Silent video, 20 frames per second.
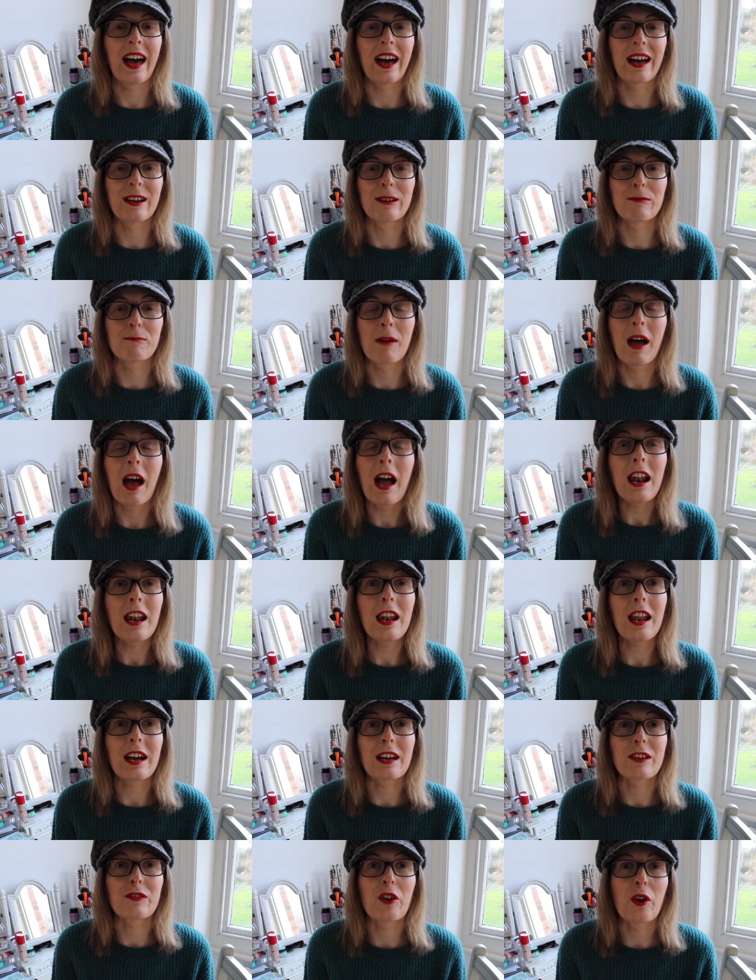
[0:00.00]

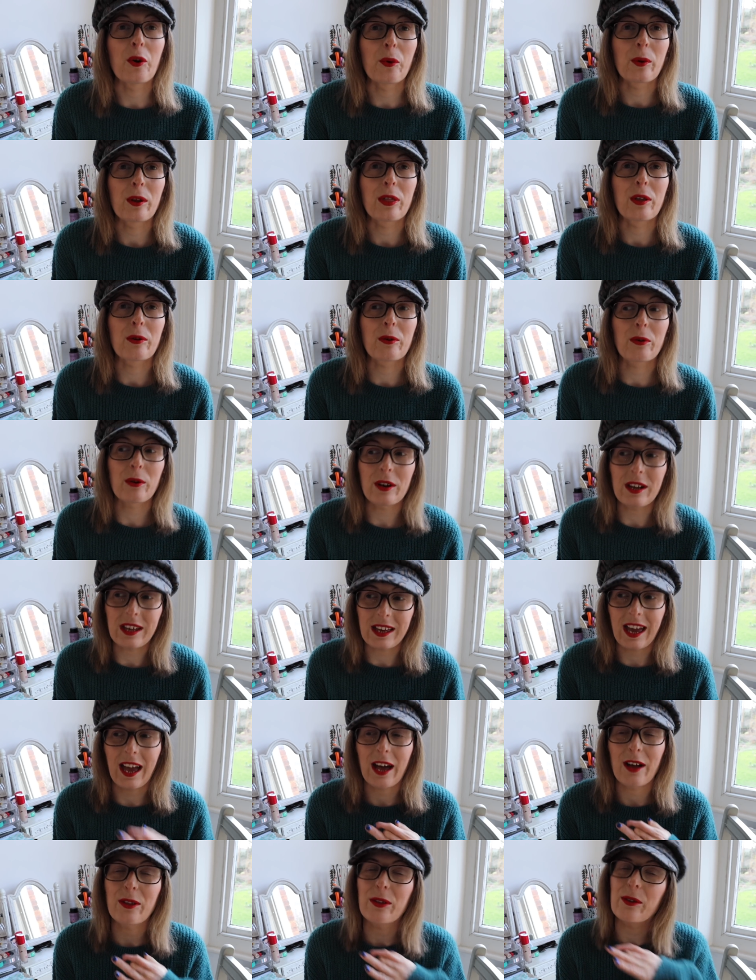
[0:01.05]
Life with a chronic
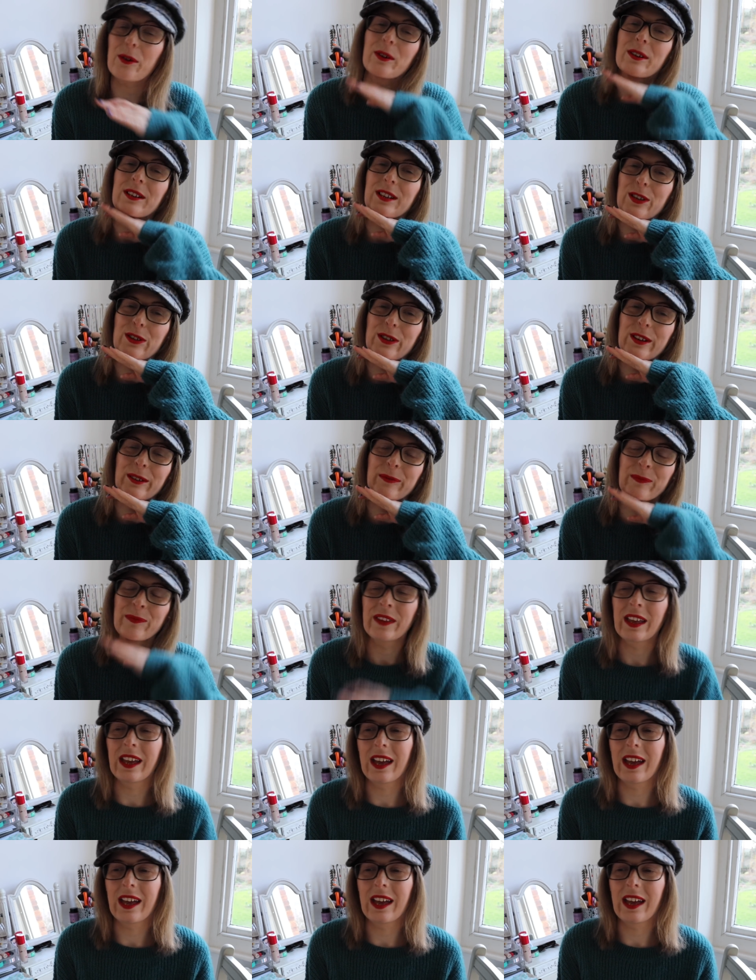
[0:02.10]
health condition.